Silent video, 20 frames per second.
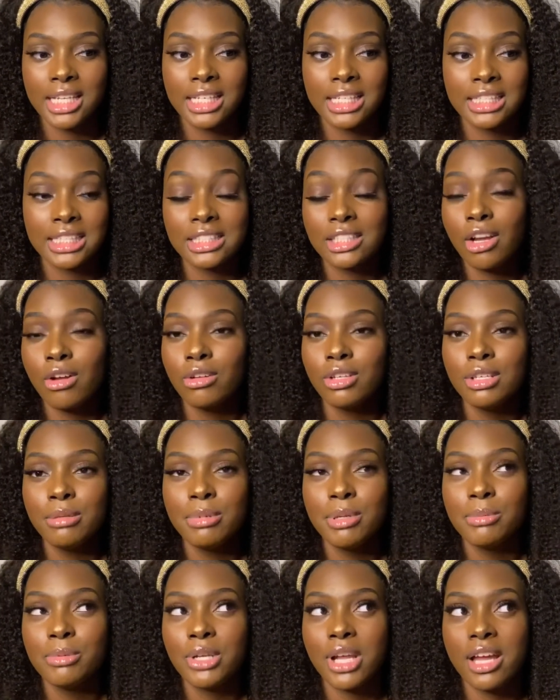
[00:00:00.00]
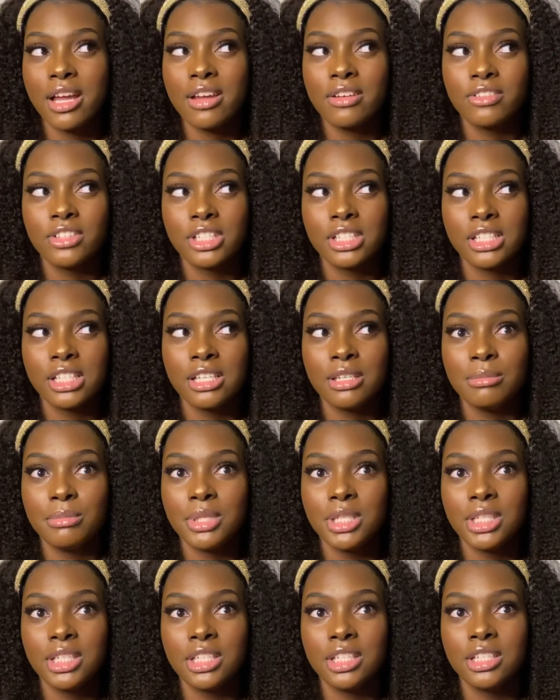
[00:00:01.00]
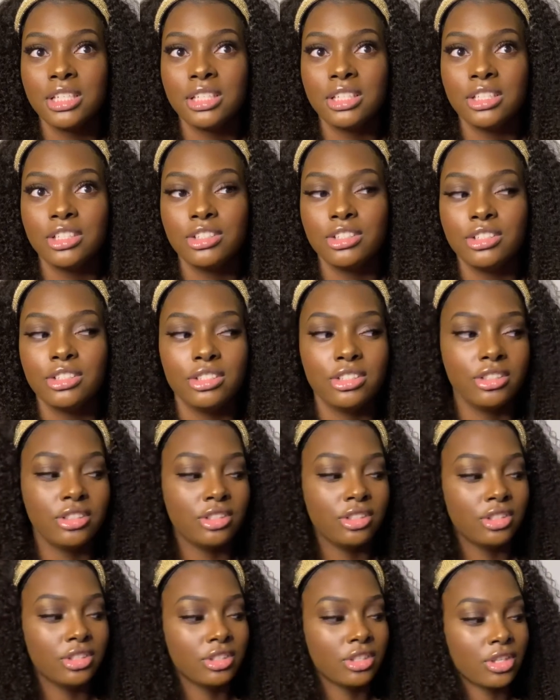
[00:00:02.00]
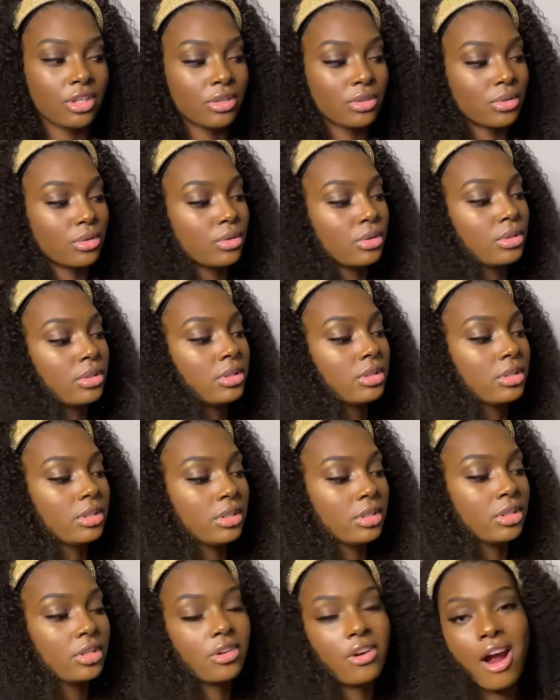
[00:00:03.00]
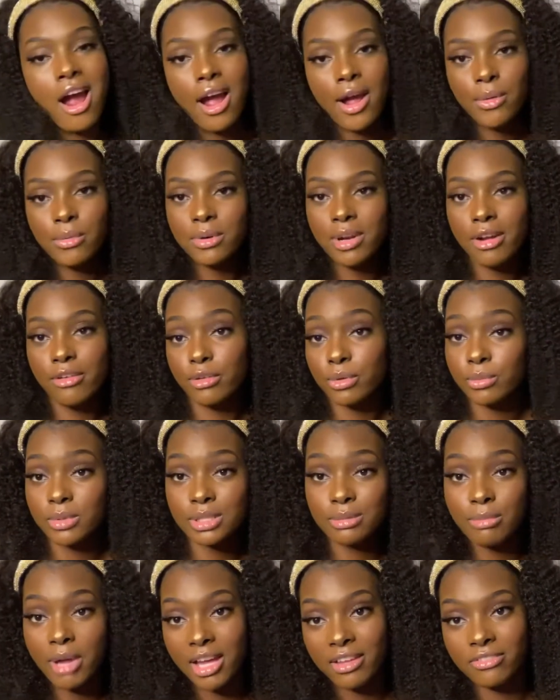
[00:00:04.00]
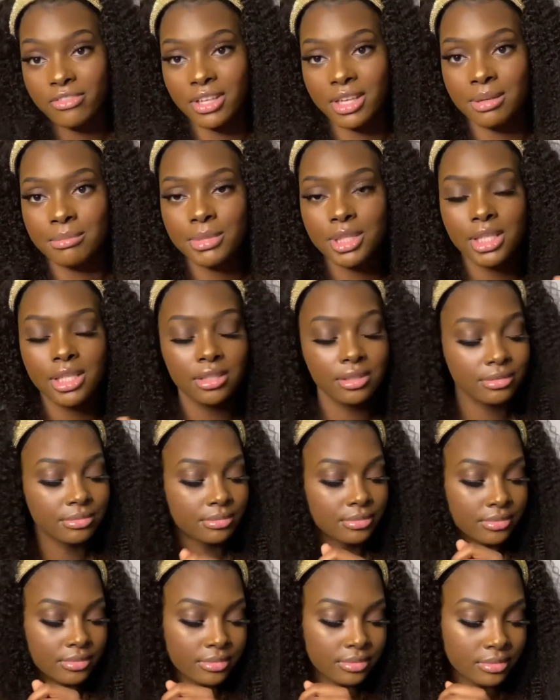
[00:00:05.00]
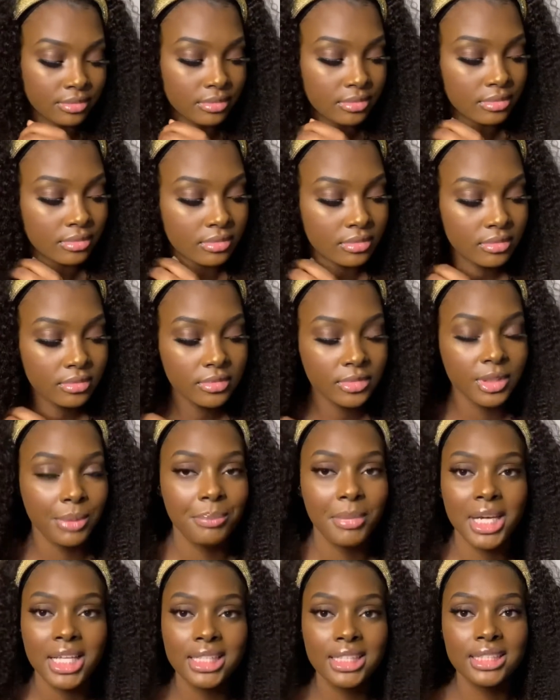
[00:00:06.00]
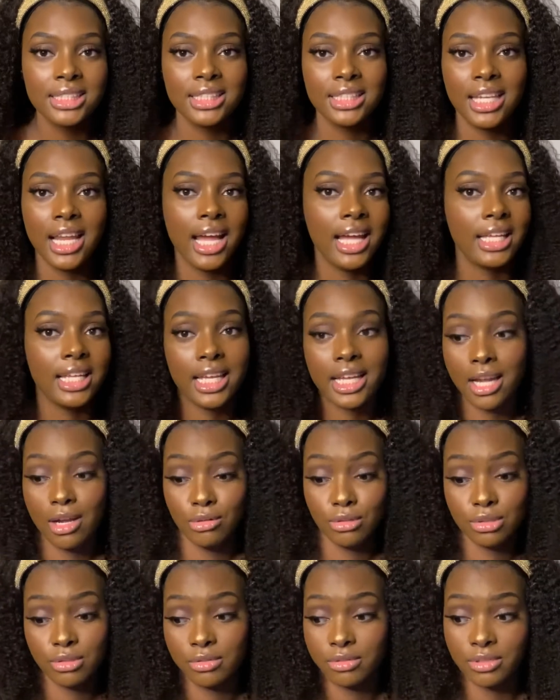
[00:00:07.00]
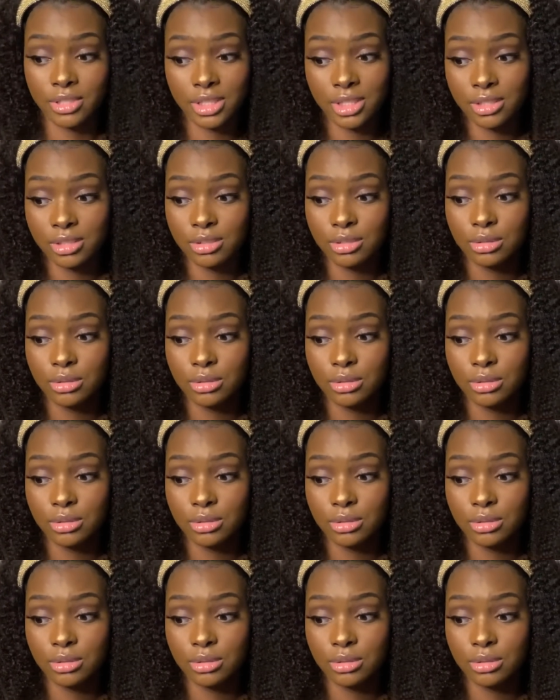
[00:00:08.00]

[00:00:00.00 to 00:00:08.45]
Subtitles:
the only people that ever seen me, you know, cry or whatever was my family. But other than that, like, I was real